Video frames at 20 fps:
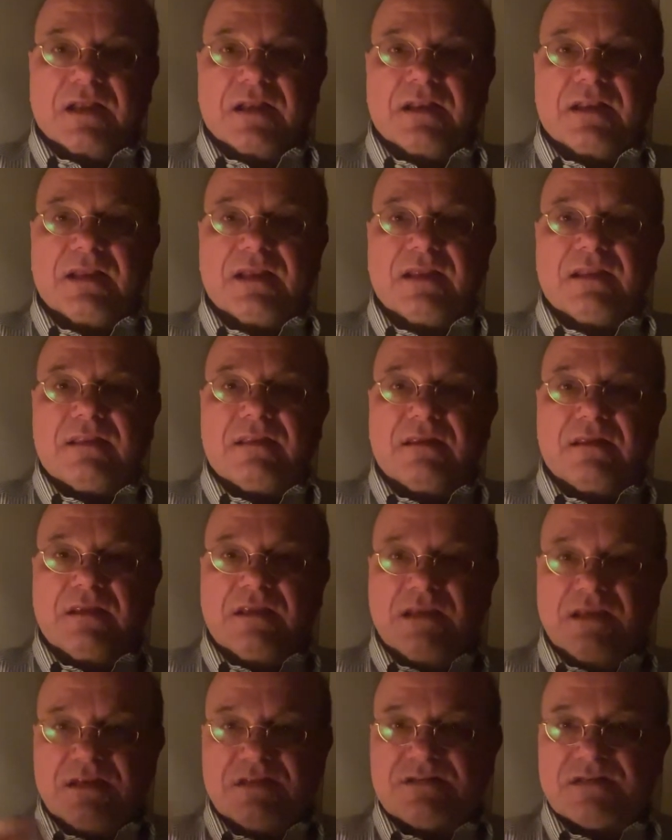that
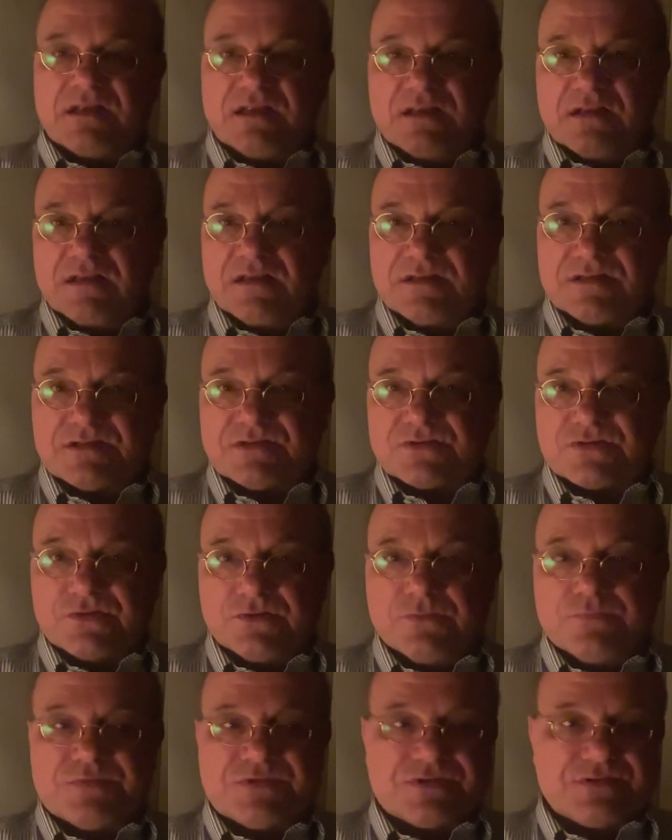he sent his
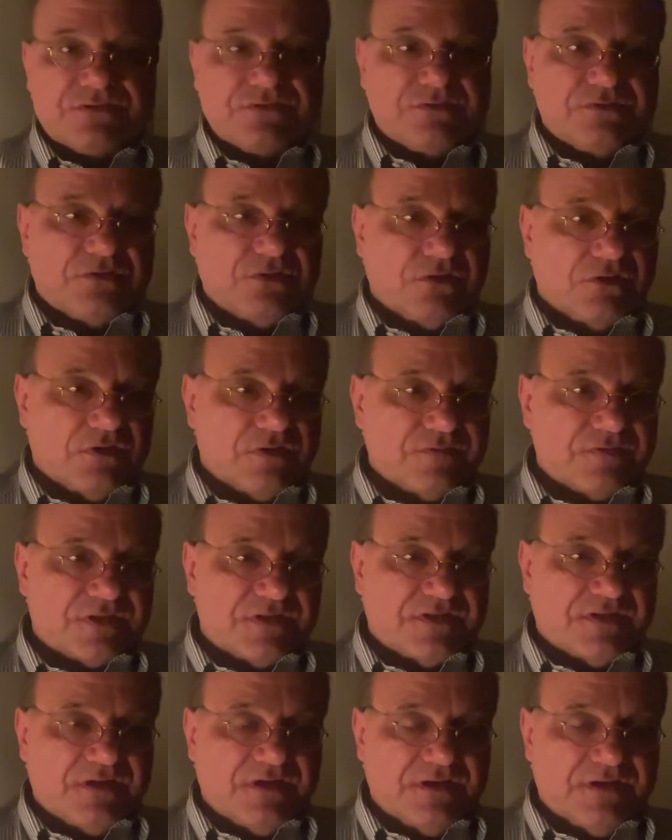troops over
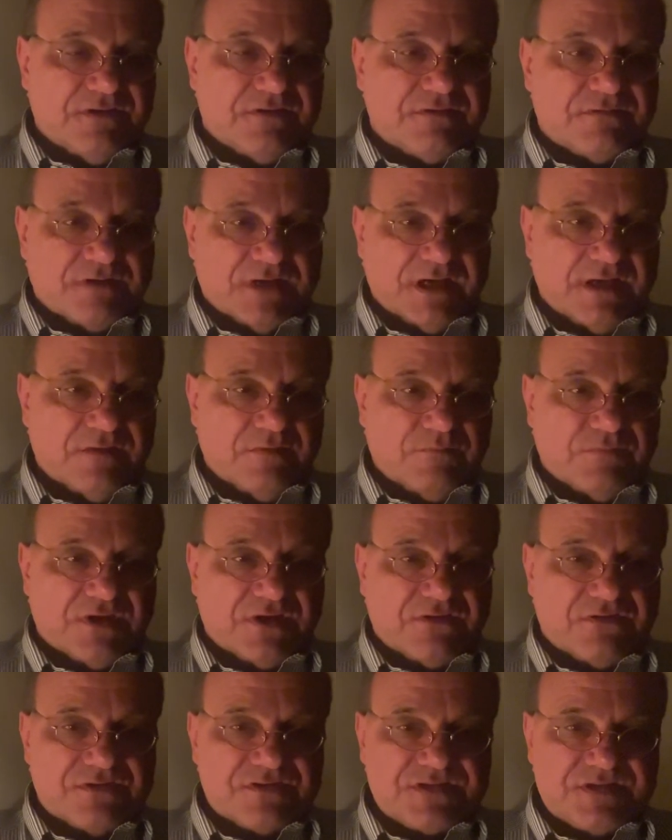to the Ukraine
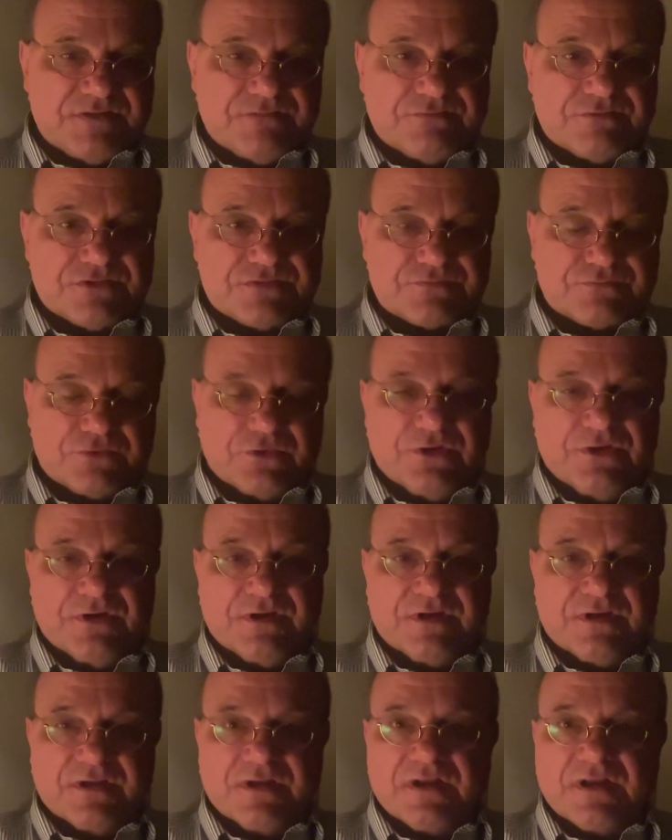because he was
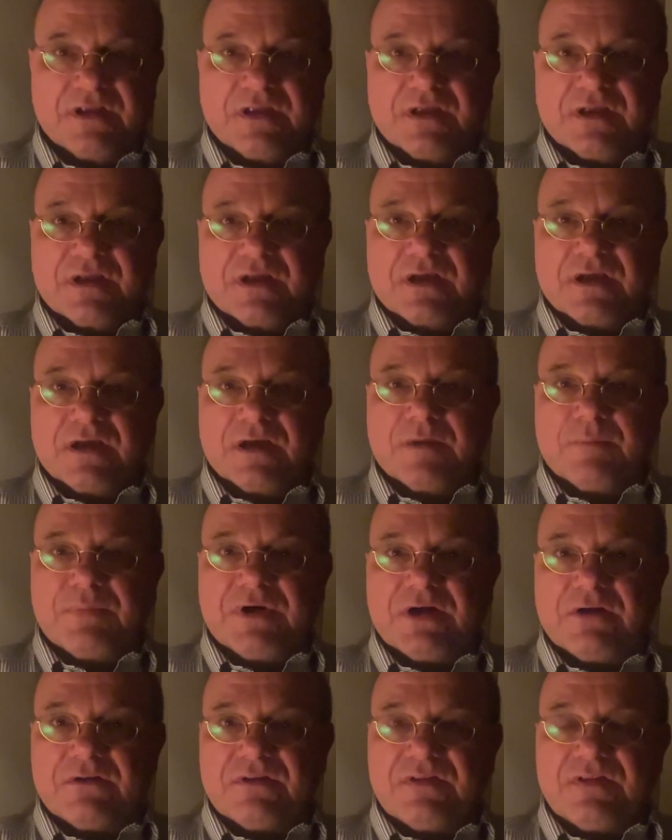worried
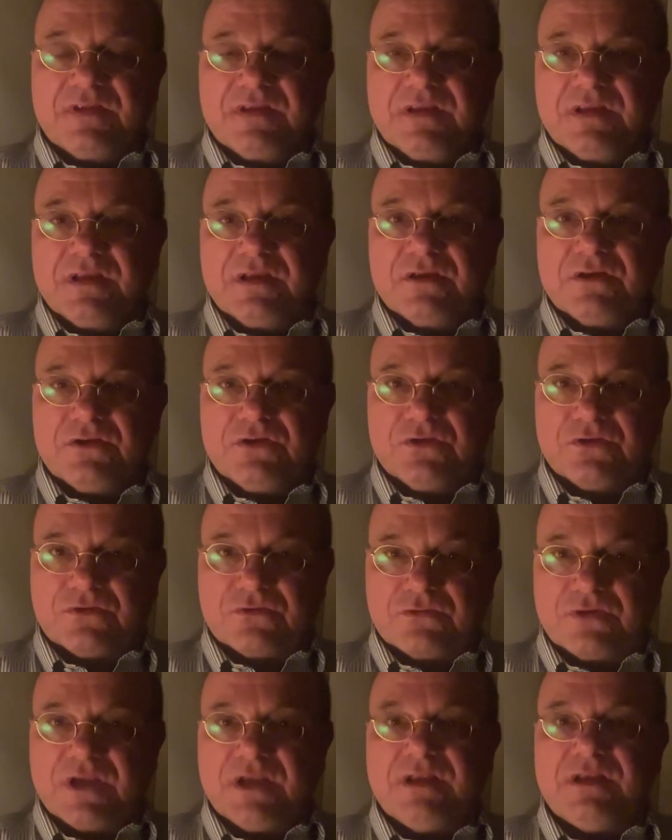about the
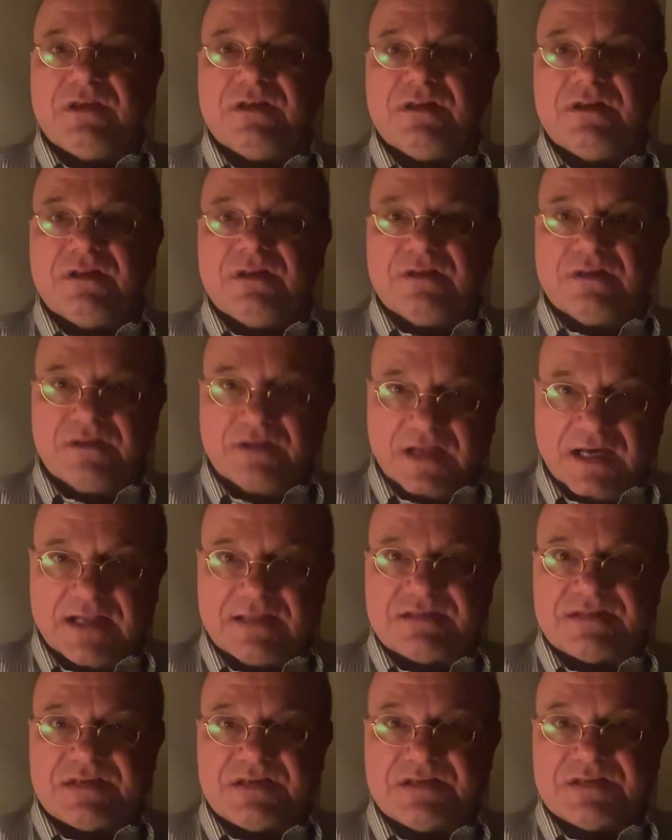Ukrainian
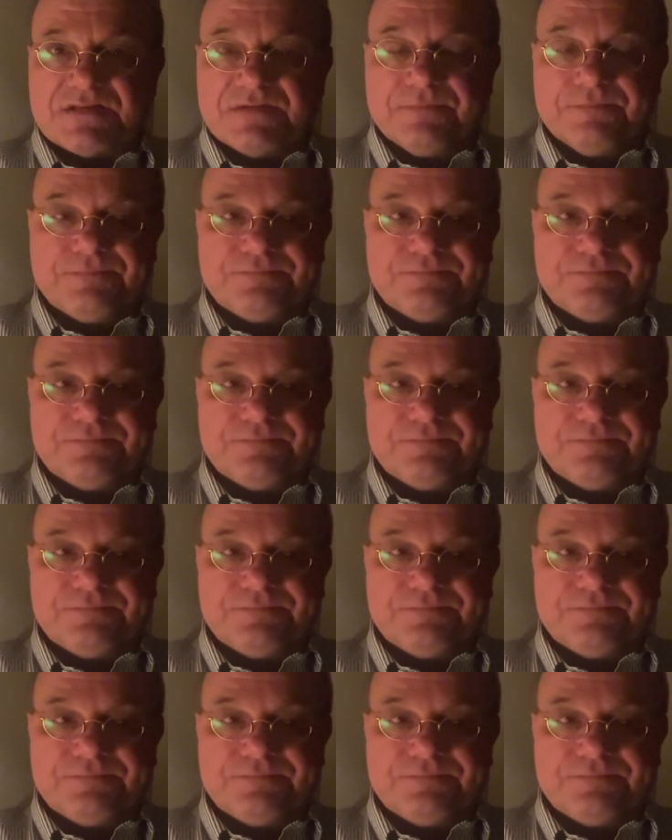Nazis.